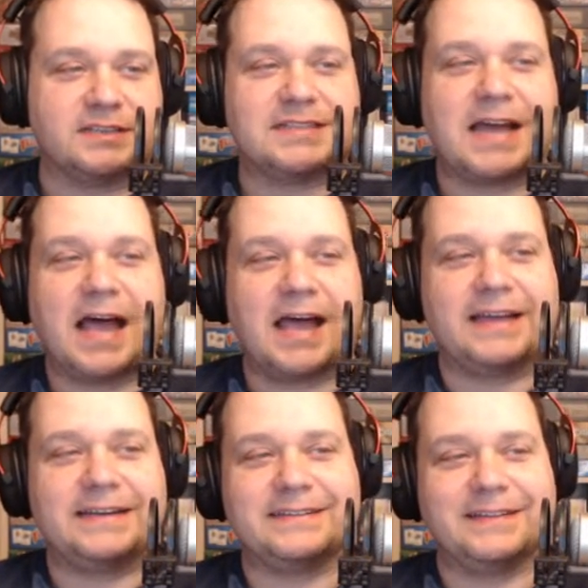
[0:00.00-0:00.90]

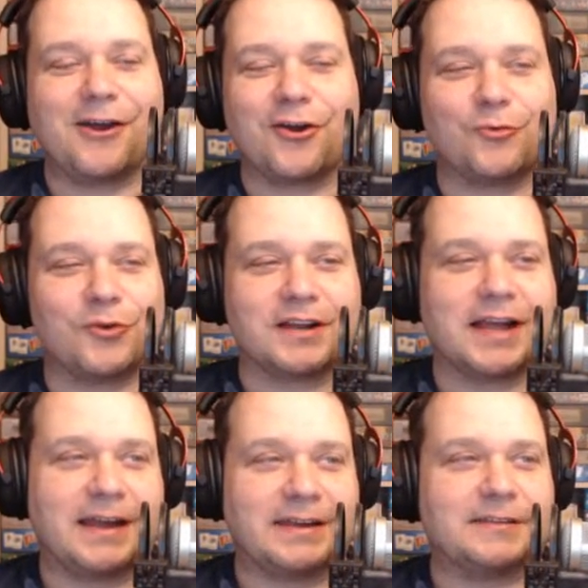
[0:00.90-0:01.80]
hide the artwork
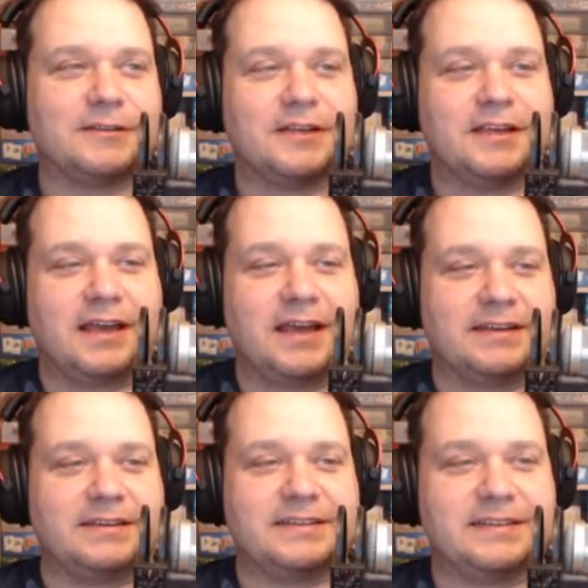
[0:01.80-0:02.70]
on it,
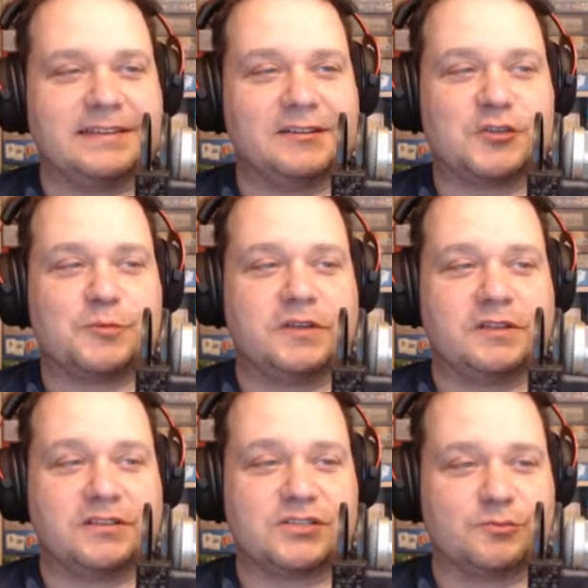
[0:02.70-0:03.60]
and it
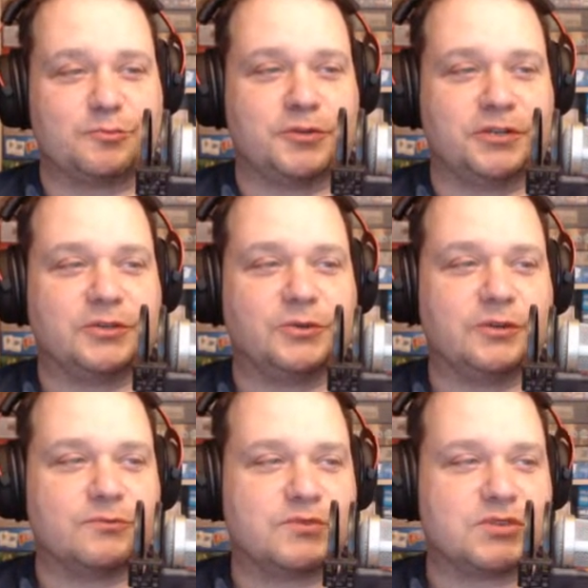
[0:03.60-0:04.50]
looks pretty
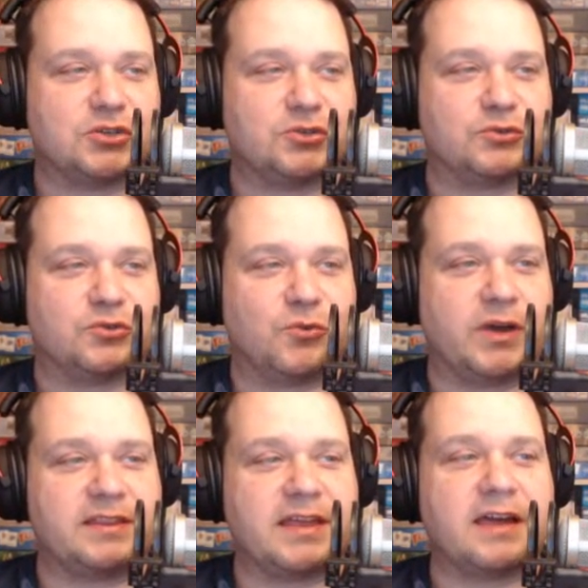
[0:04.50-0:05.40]
cool. So the
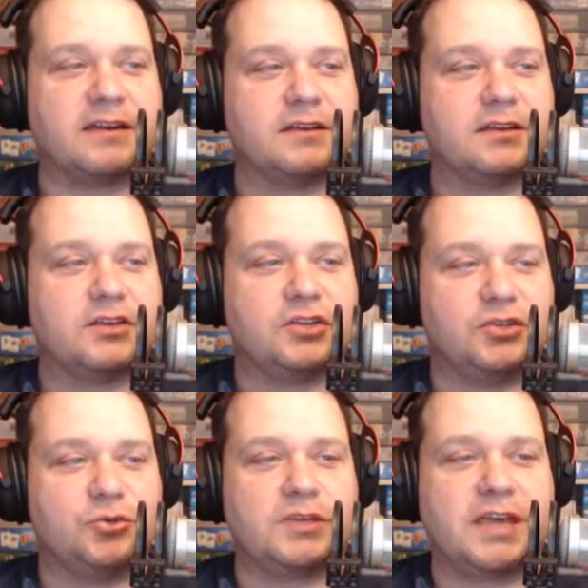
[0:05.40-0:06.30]
way that
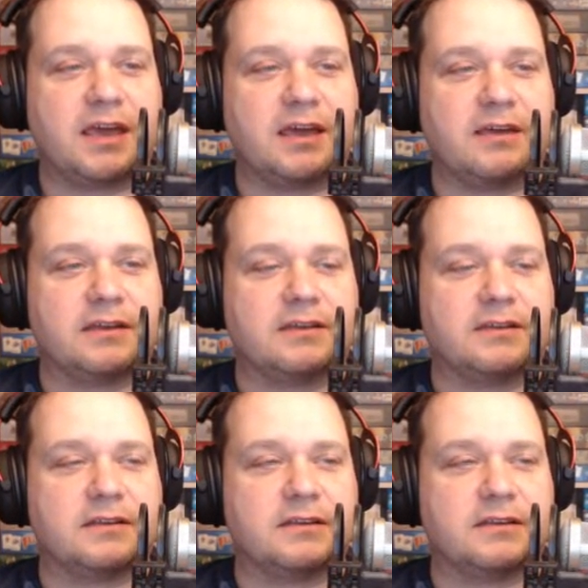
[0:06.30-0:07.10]
you can